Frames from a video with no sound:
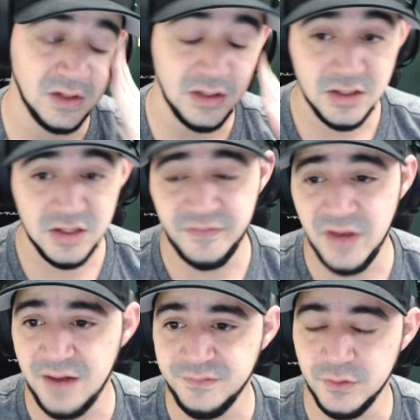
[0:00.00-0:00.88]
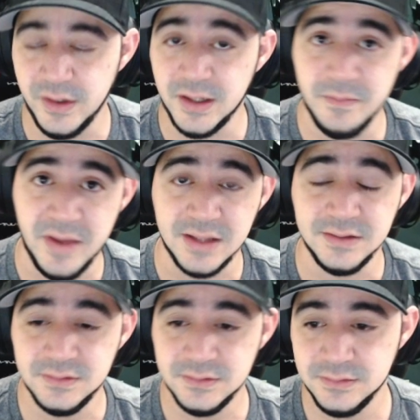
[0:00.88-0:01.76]
If you have to
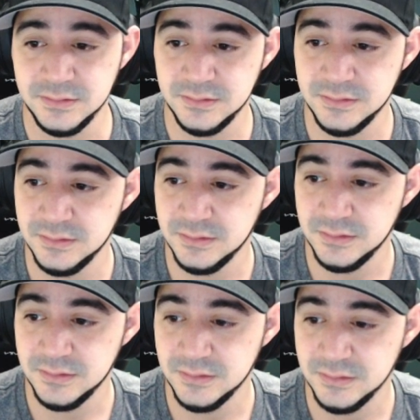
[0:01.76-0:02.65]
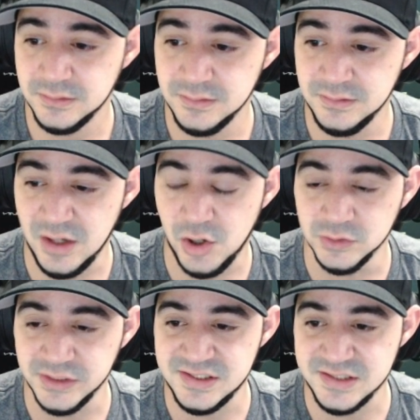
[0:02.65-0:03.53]
recommend the
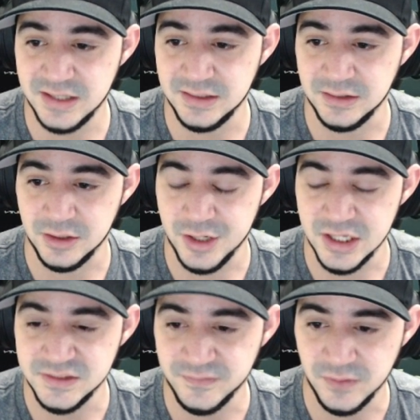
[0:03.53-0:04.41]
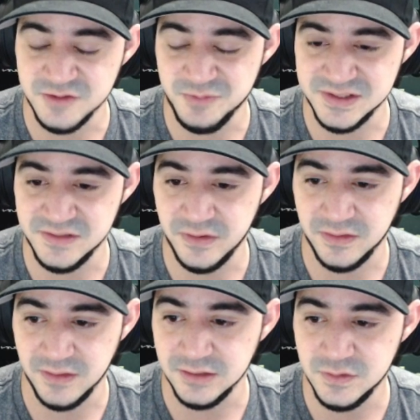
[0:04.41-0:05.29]
only set that there is for a specific
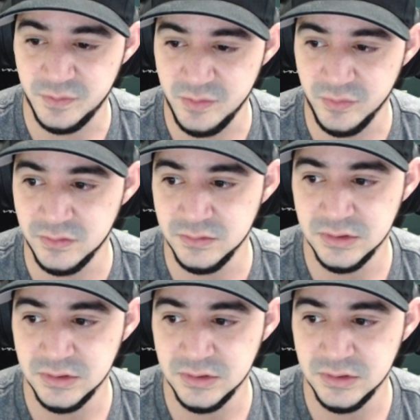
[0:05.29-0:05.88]
thing to people,